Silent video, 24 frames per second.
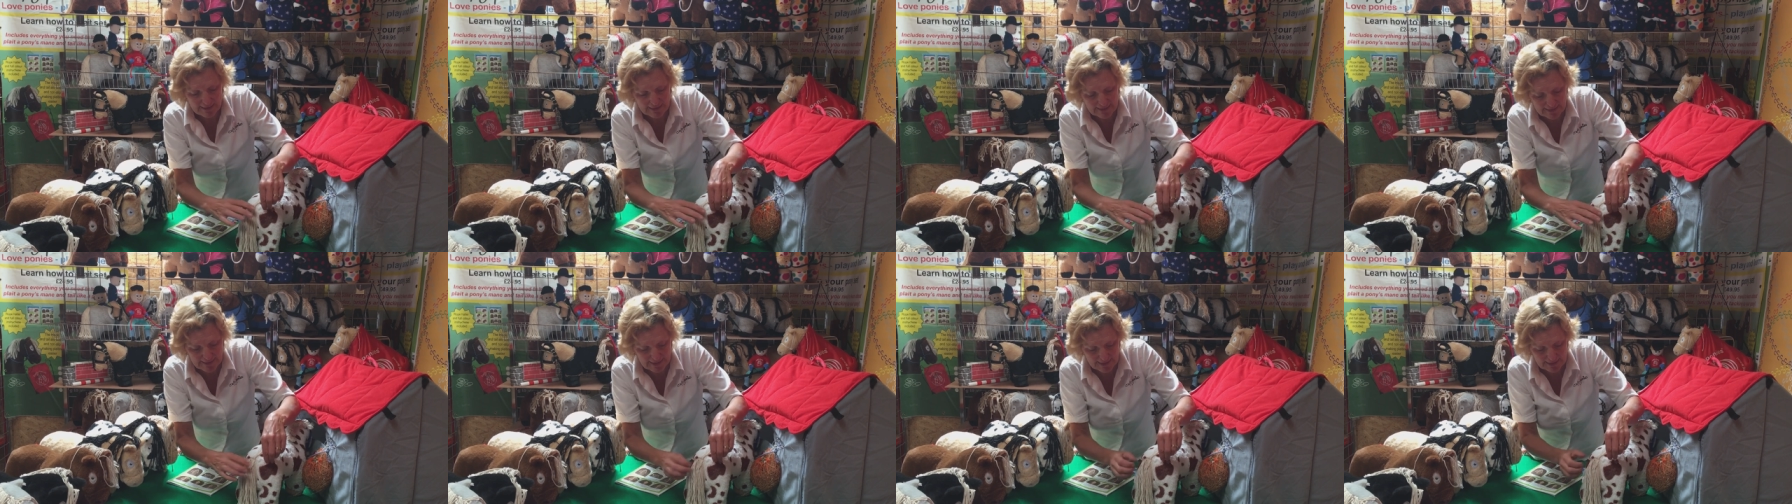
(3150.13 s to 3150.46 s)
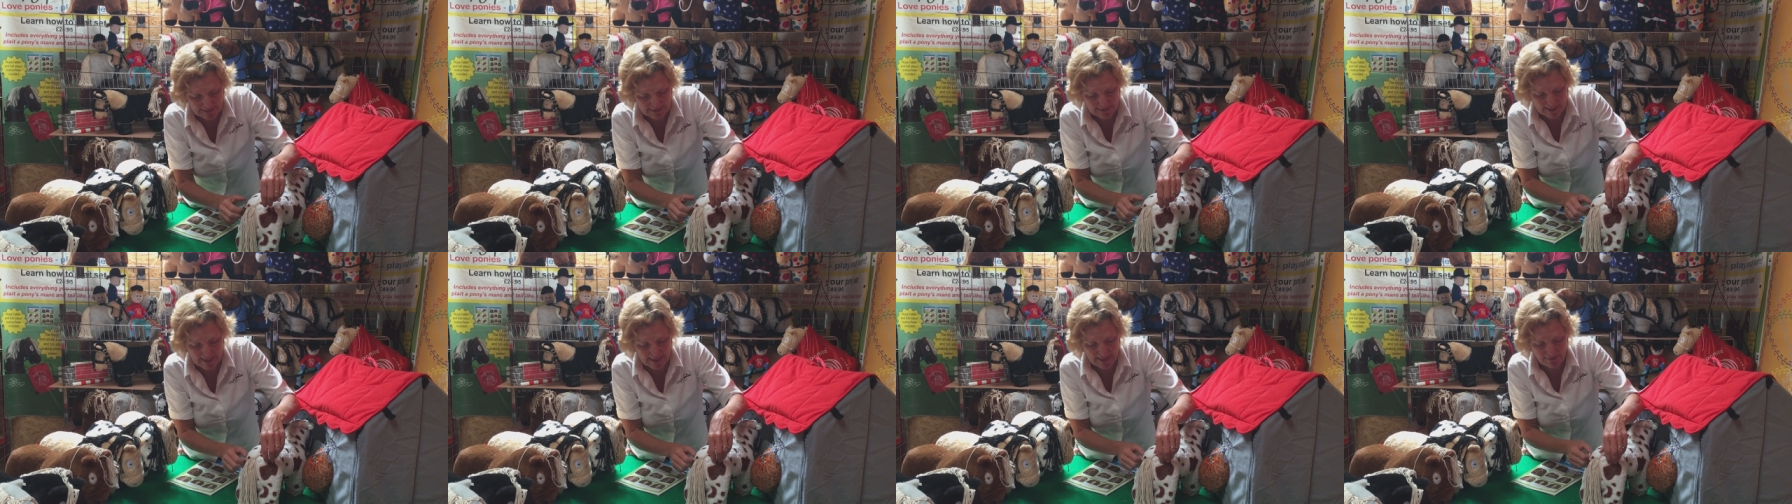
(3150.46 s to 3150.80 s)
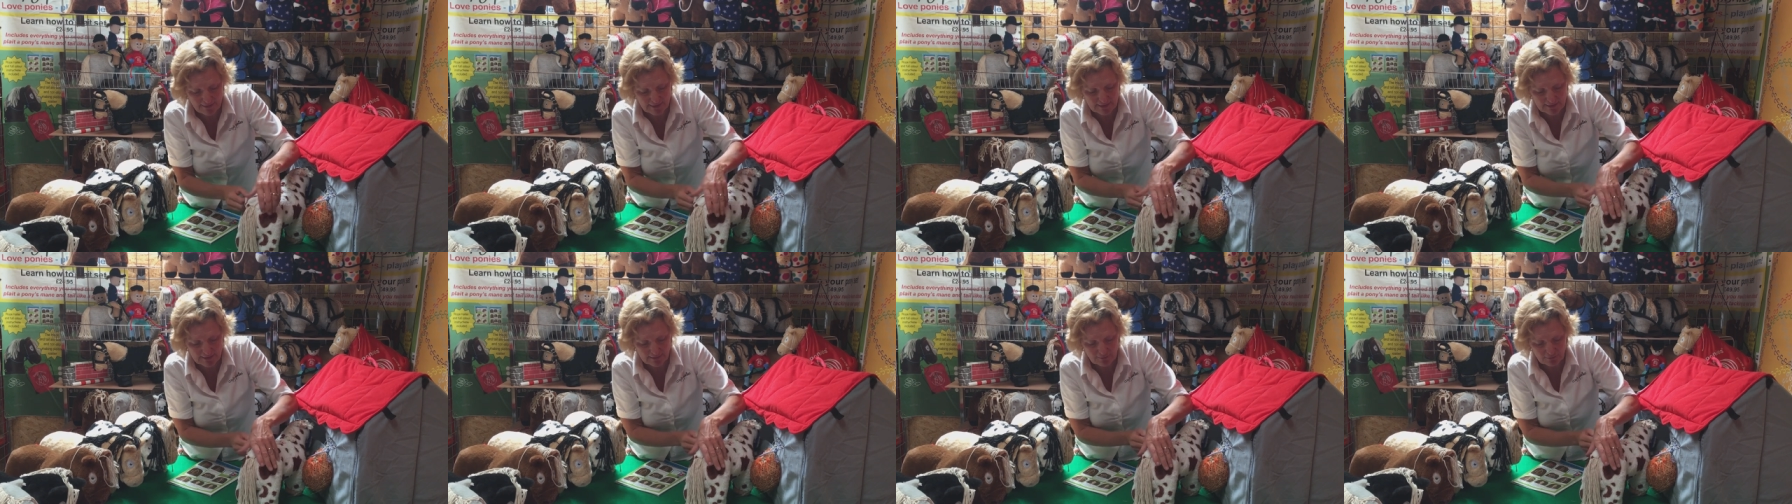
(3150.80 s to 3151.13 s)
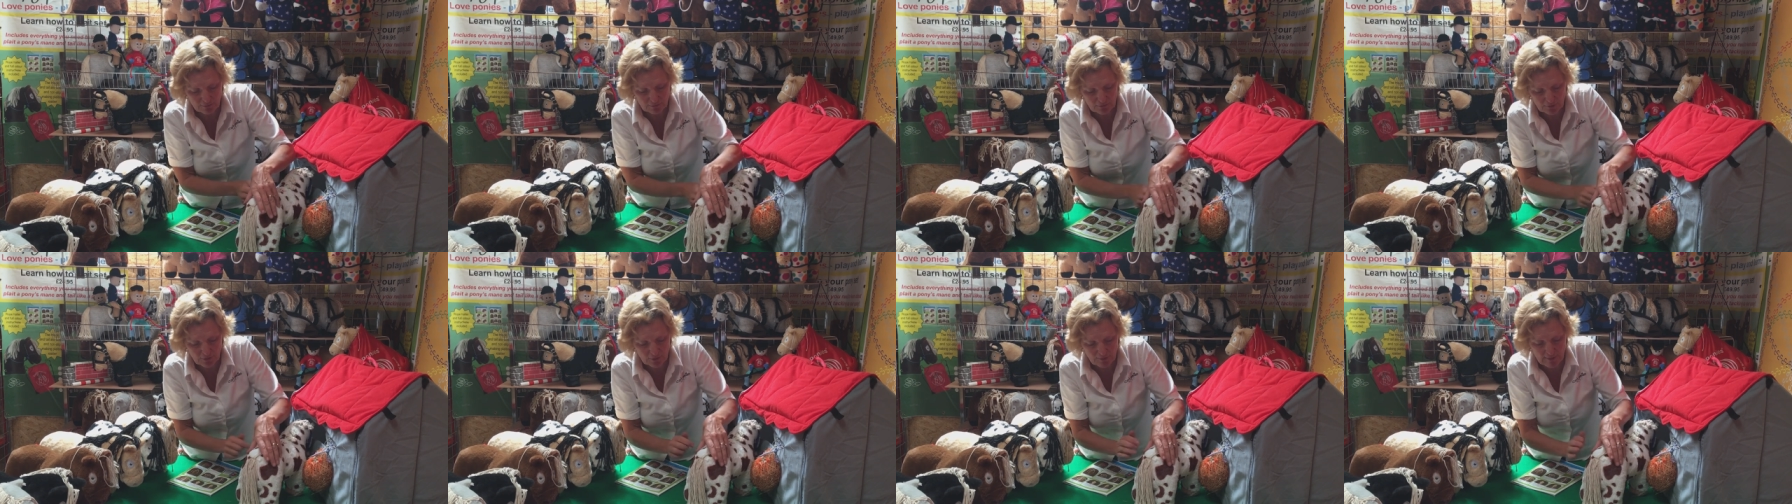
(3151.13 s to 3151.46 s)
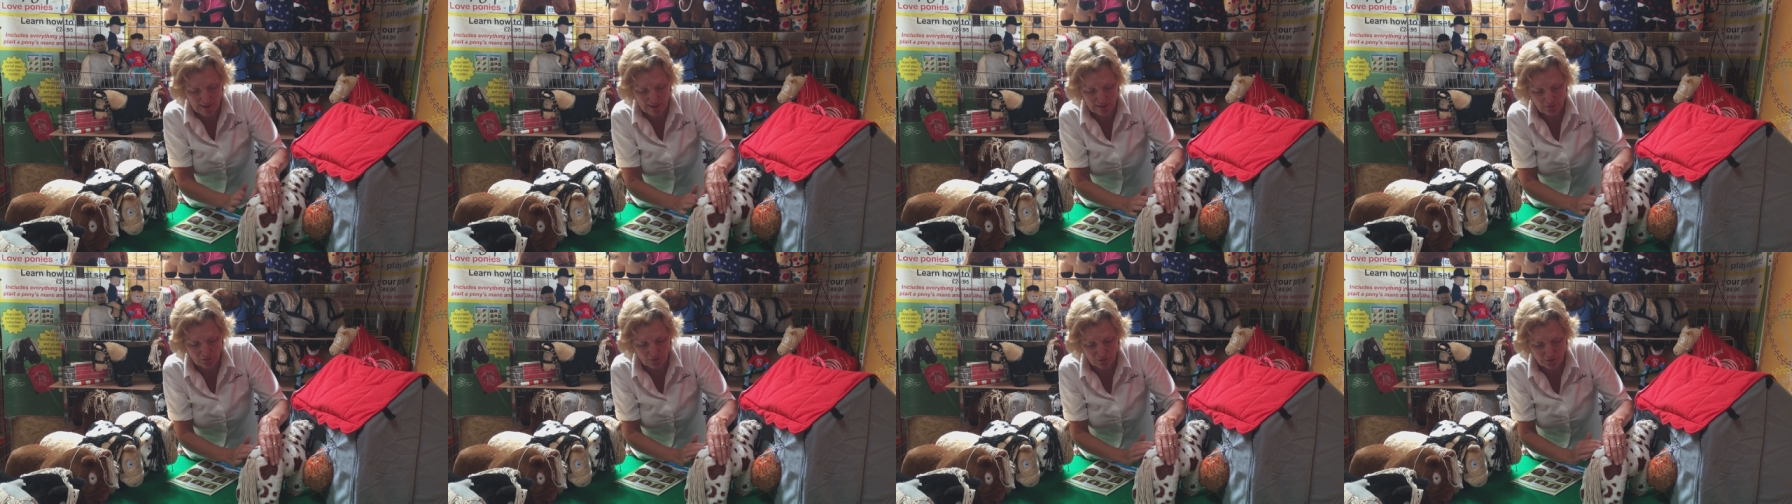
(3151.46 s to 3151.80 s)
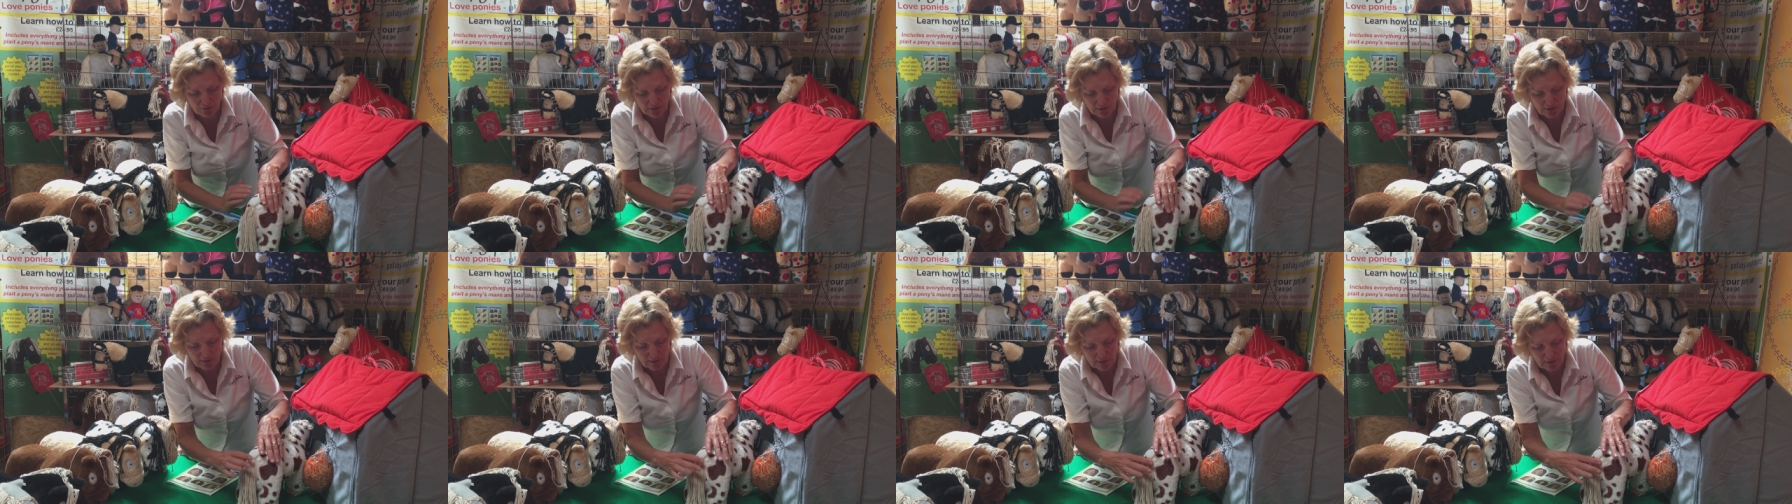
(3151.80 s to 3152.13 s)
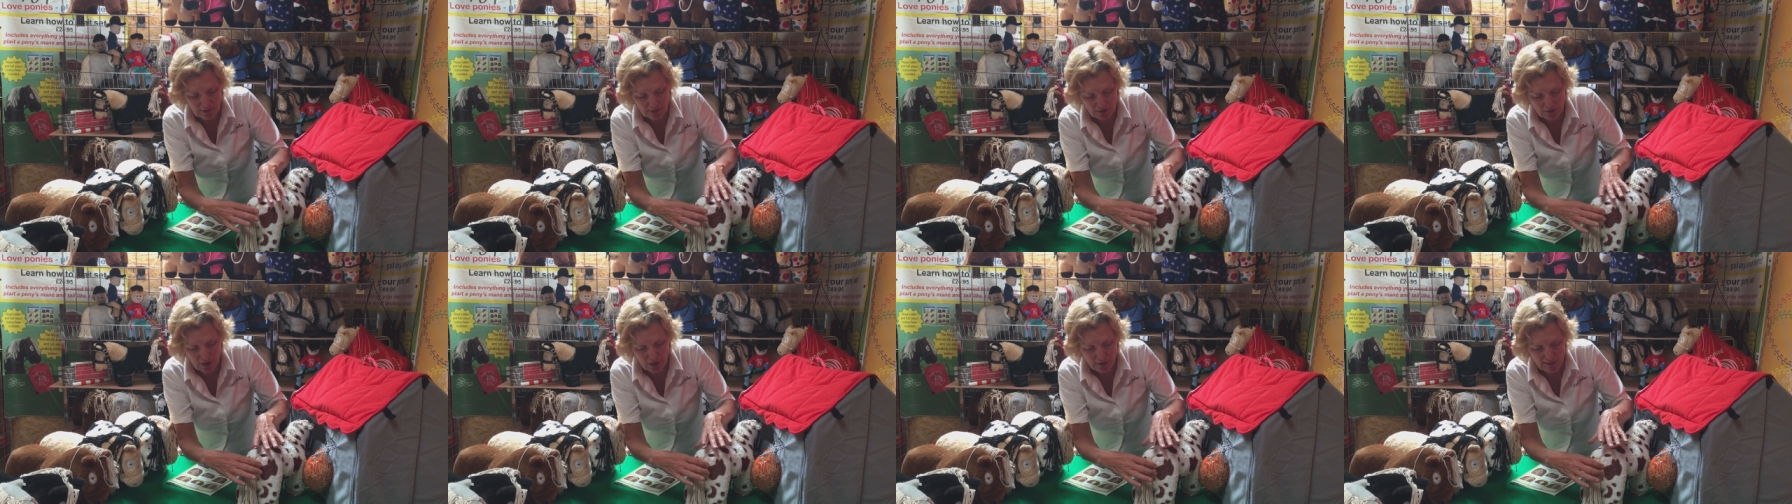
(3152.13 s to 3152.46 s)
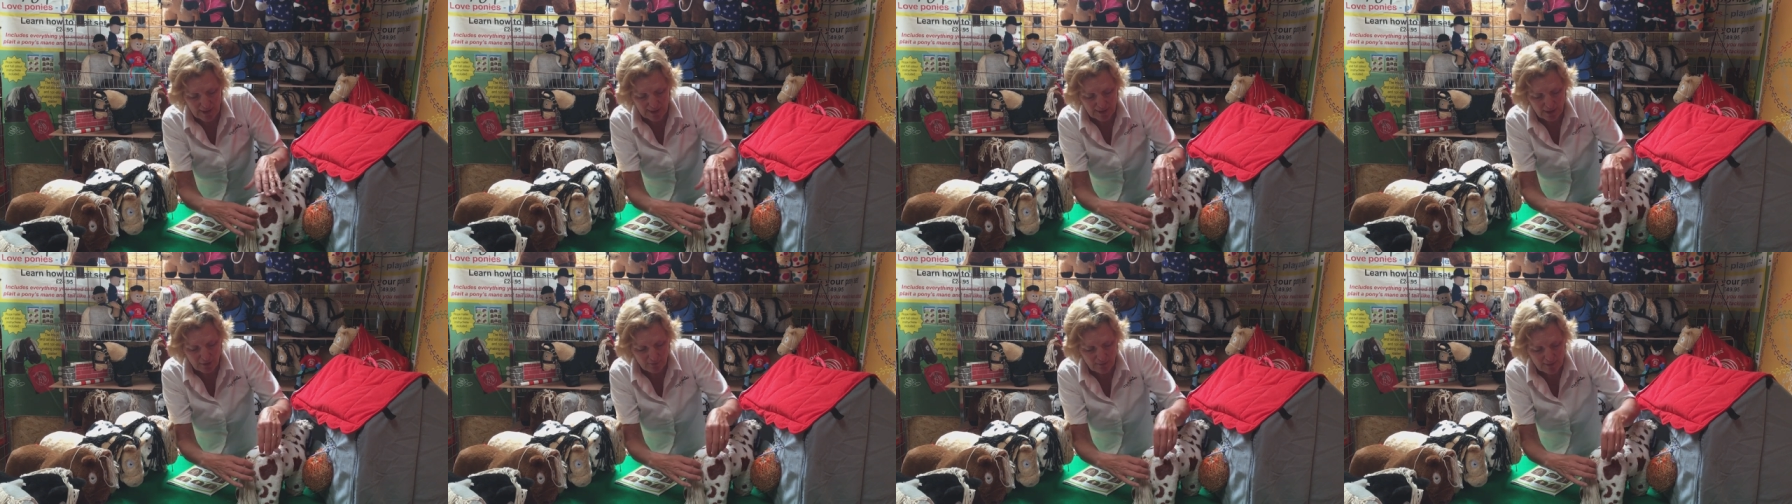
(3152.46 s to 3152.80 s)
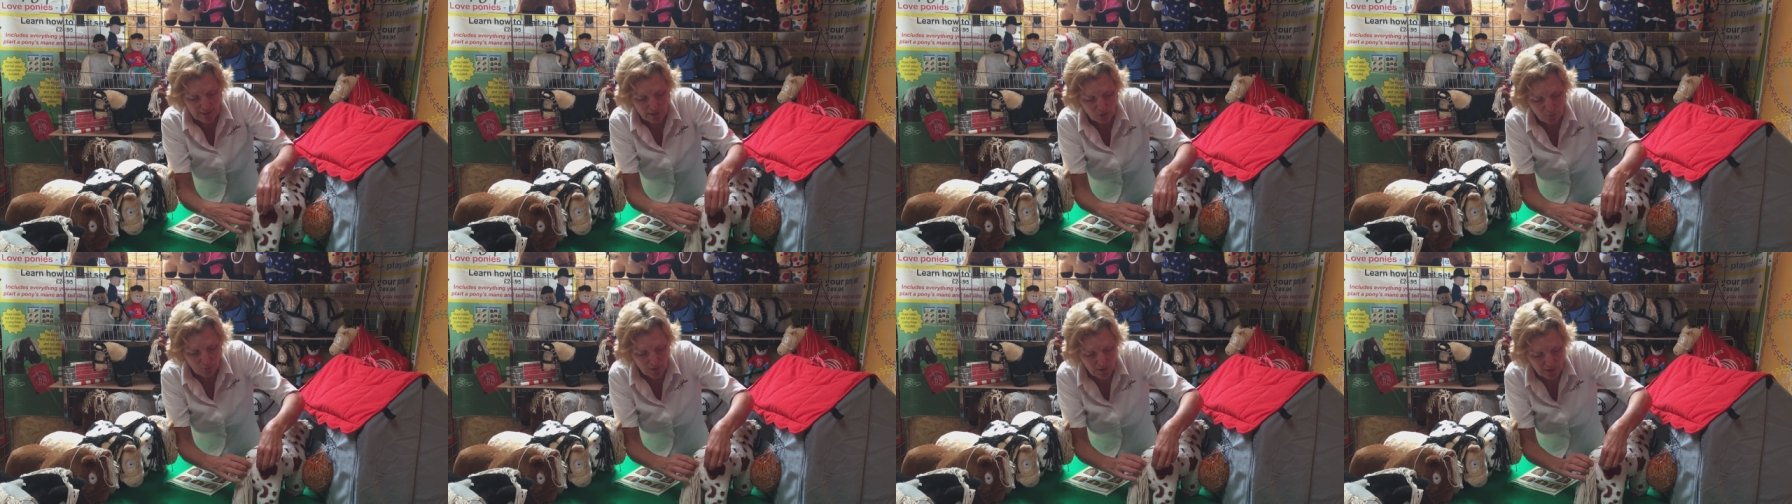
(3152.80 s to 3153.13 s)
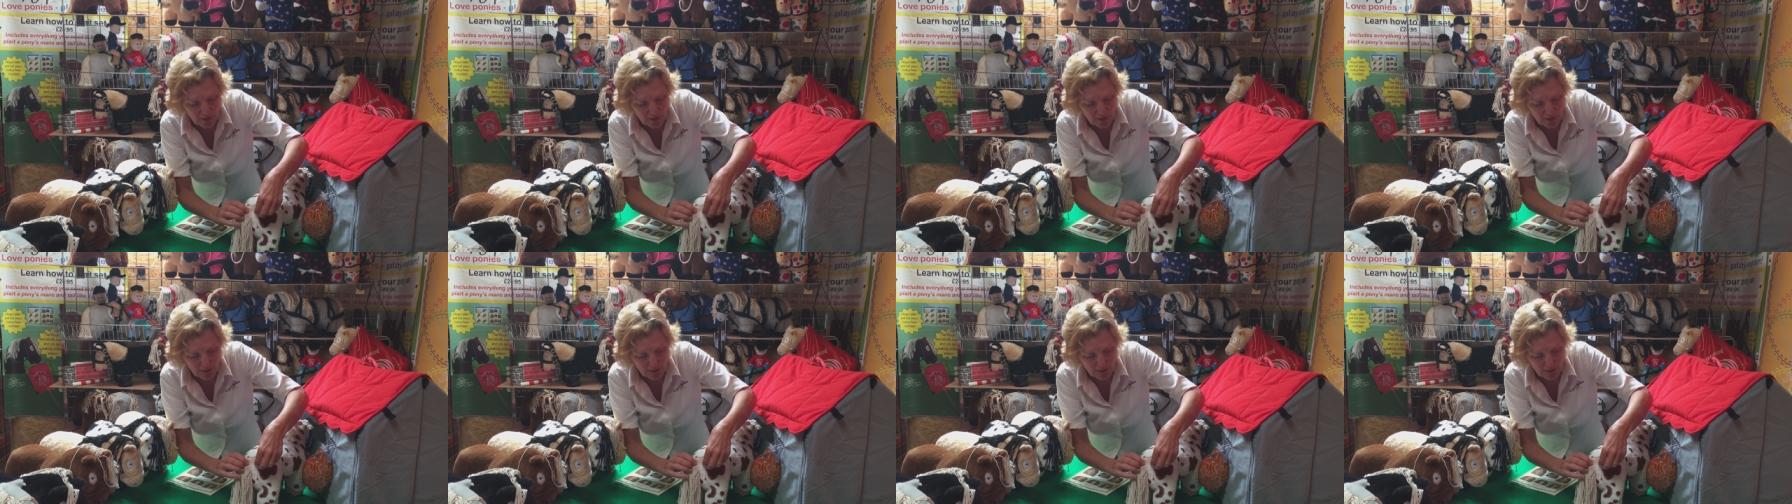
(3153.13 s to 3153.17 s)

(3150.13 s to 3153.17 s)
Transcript: it sticks there, it's quite good. Not like a real